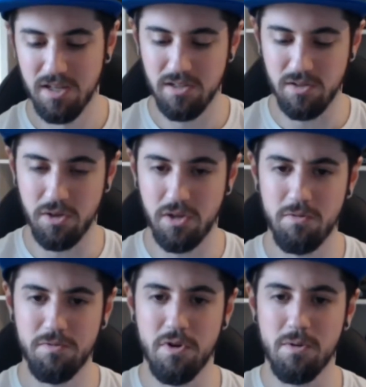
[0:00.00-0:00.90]
So you go
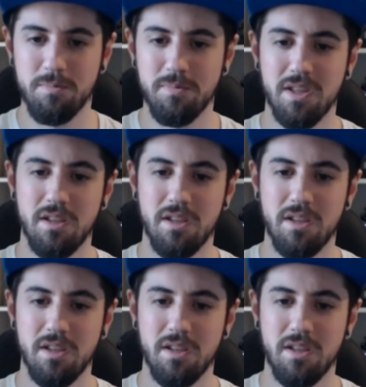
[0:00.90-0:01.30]
from